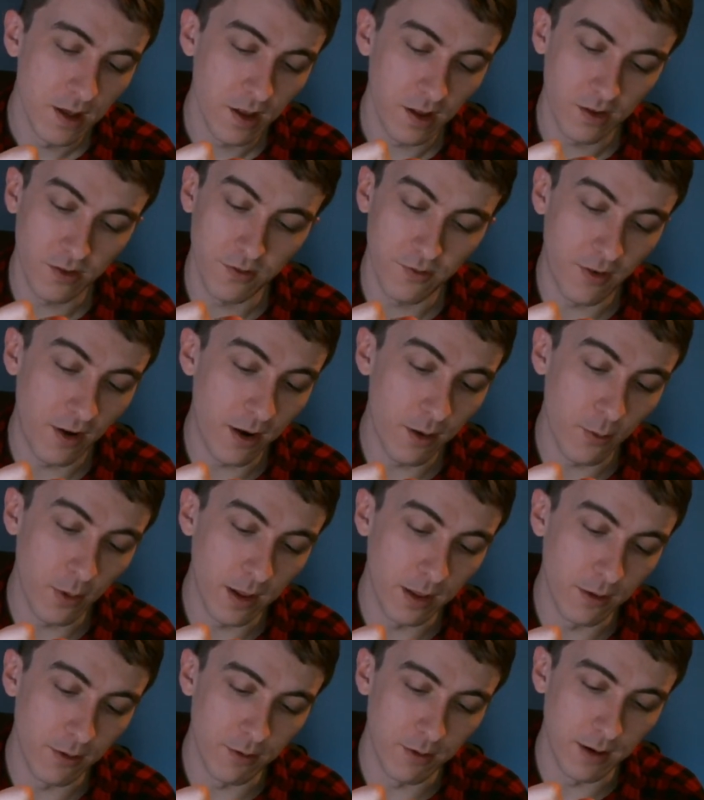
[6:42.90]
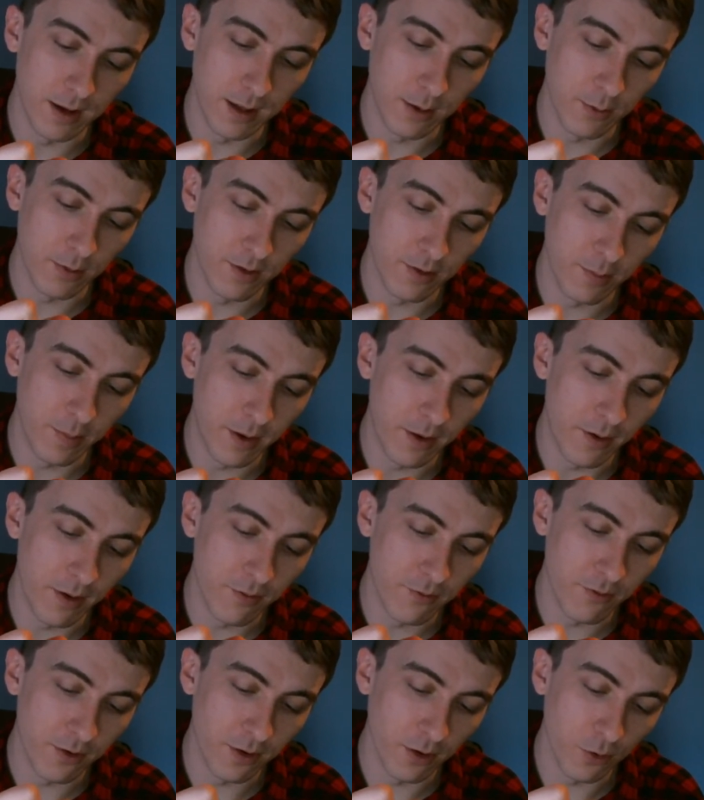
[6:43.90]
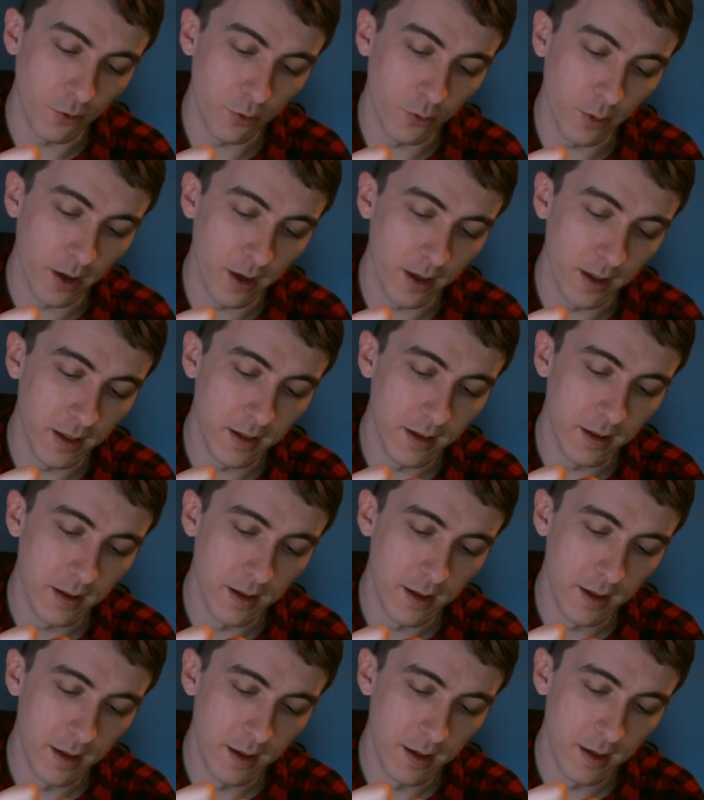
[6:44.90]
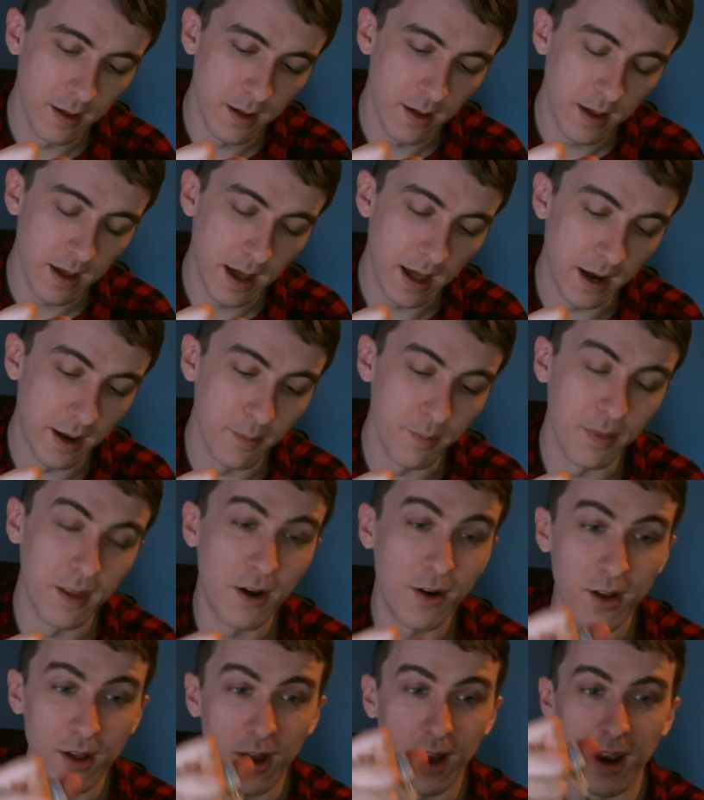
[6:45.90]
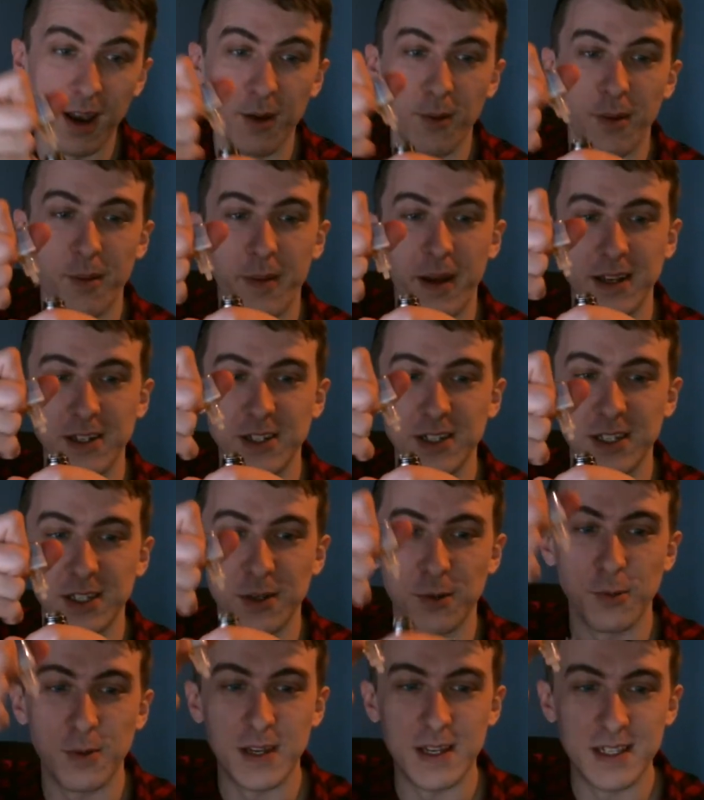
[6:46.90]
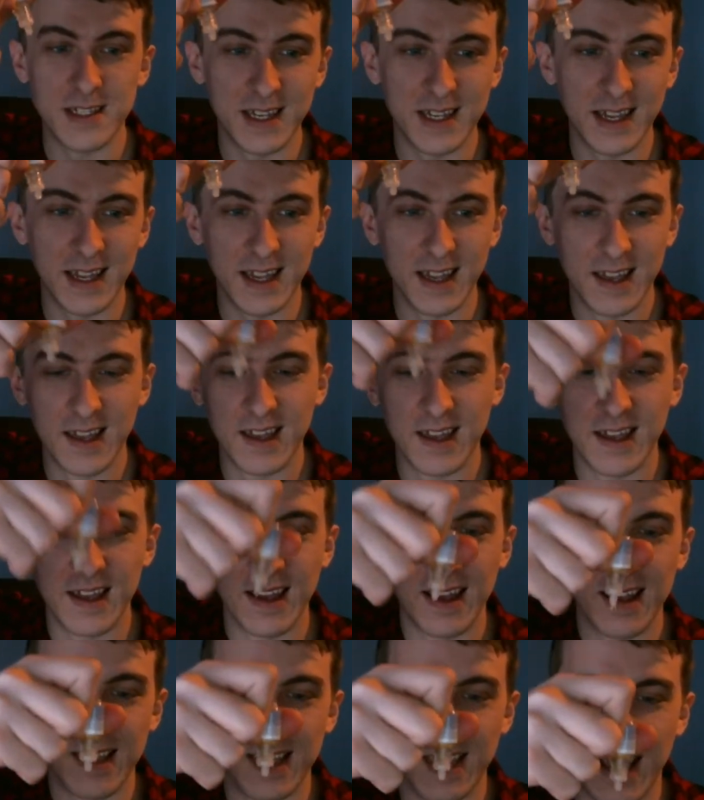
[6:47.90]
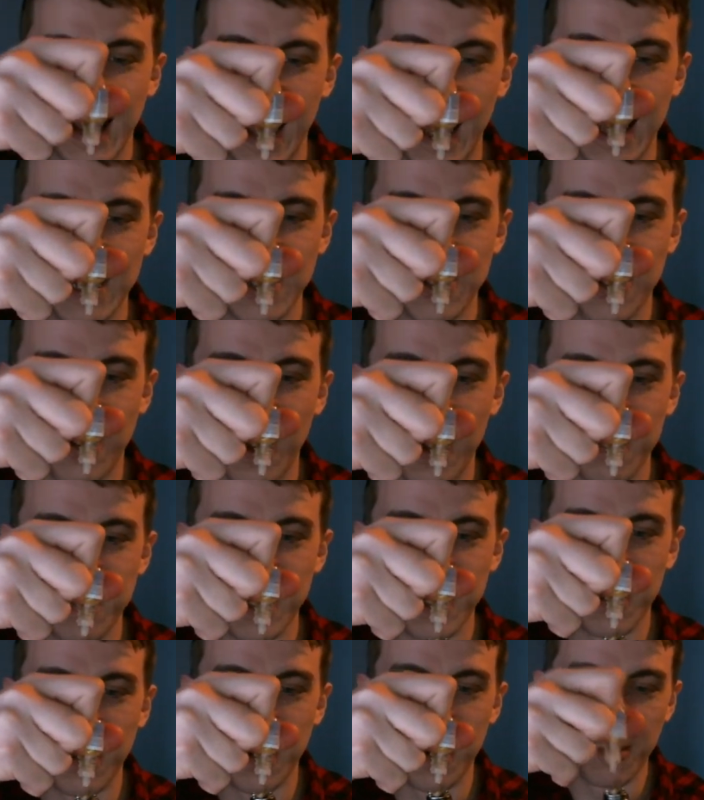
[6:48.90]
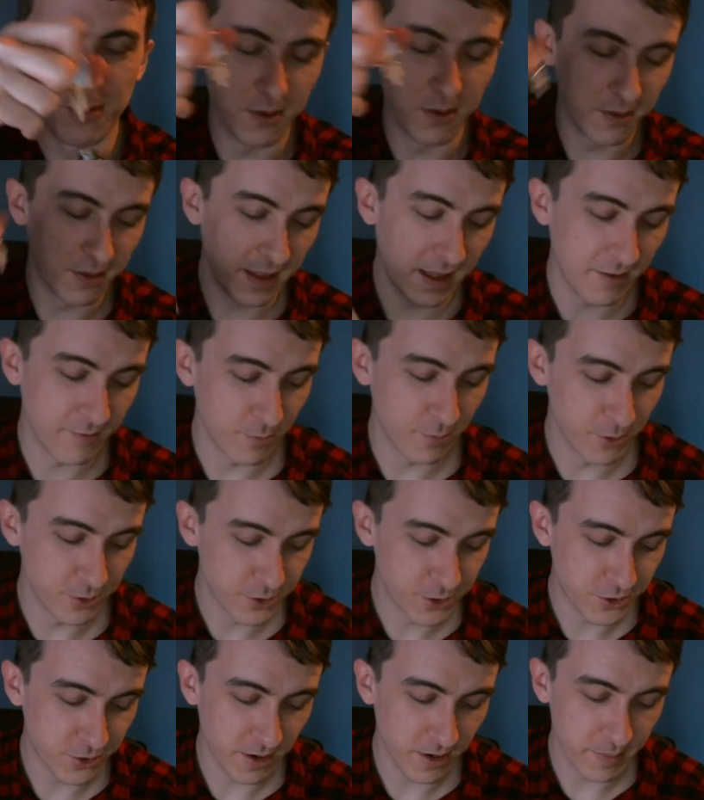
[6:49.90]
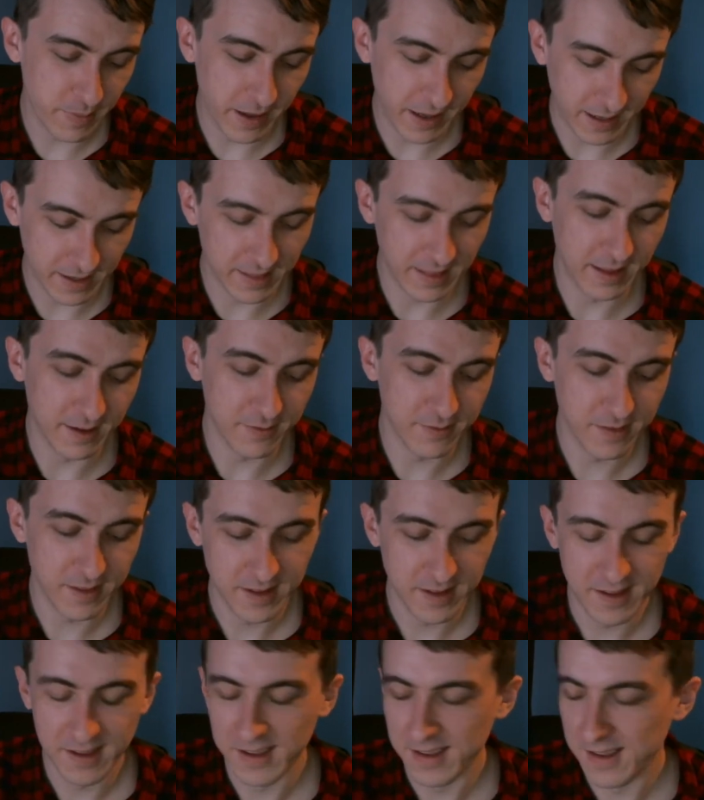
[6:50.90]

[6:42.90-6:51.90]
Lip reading: it's a very well known liquid. It's been around for a good while, and I'm nearly all out. I'm actually squeezing the last drops out here. We don't have much Tribeca left,